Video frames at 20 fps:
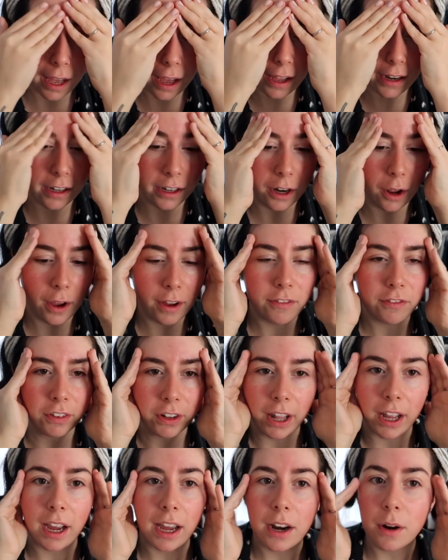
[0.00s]
I don't know, I
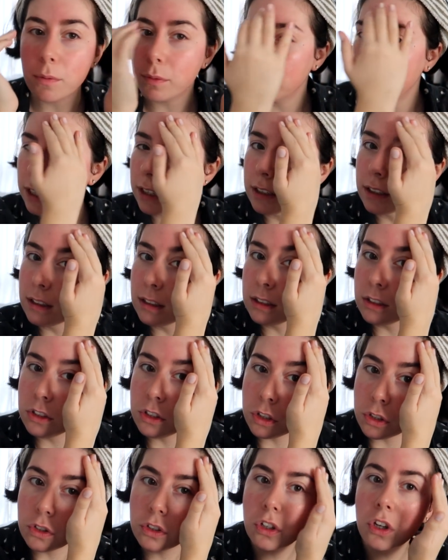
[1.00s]
feel like I don't want to
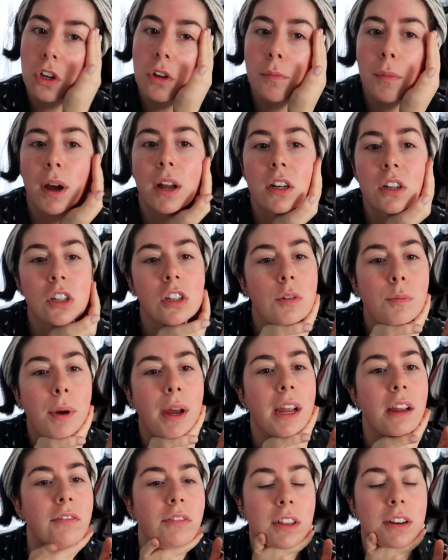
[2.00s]
do too much,
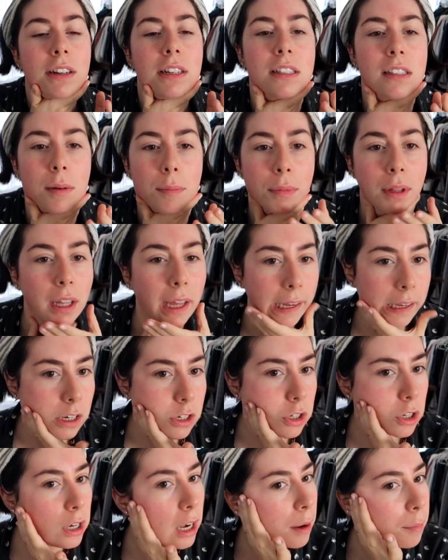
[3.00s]
but if there is something I
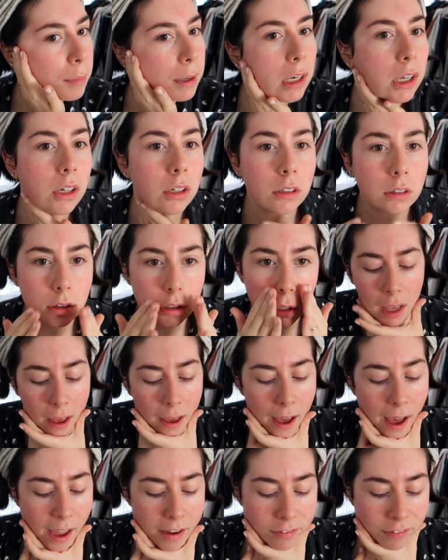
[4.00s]
can do, let me know.
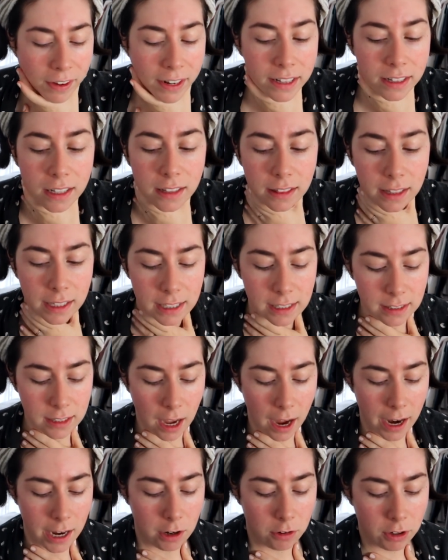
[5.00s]
I find that this
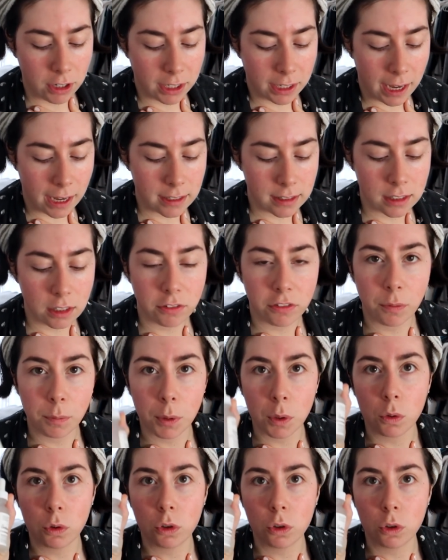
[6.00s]
hyaluronic acid from The